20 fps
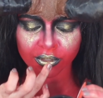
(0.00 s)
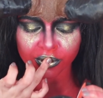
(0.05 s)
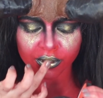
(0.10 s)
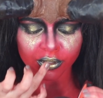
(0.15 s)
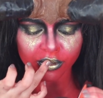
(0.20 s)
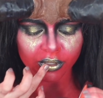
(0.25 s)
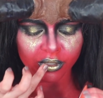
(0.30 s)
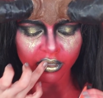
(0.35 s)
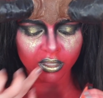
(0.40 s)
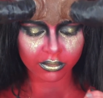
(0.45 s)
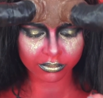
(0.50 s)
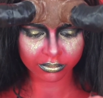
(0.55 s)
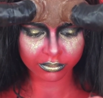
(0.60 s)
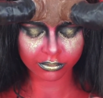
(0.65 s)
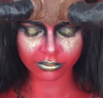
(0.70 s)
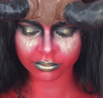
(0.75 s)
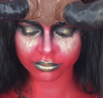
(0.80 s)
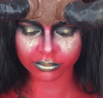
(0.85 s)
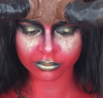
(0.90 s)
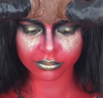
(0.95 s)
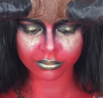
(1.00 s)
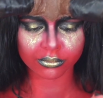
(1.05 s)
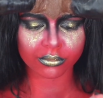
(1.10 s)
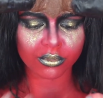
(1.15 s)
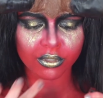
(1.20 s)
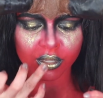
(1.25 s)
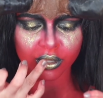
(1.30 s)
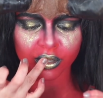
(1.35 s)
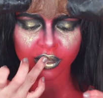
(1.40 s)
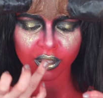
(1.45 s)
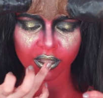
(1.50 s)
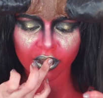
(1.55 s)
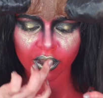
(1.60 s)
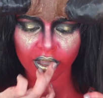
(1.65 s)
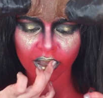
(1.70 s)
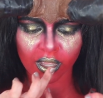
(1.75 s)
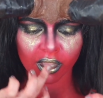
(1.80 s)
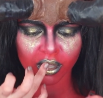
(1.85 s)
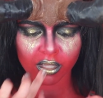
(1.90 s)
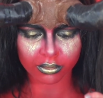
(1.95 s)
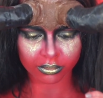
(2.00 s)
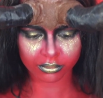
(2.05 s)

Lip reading: Here I'm redoing my lips.